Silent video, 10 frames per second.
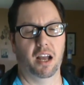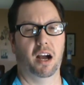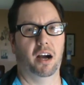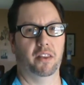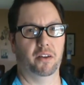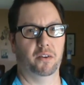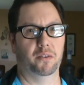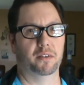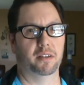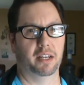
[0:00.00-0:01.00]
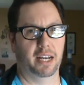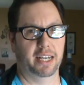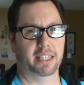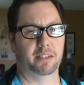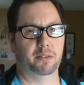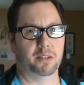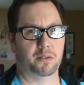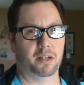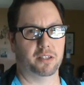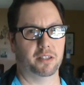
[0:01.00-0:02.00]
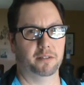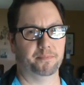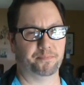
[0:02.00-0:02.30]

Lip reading: Although Alien Resurrection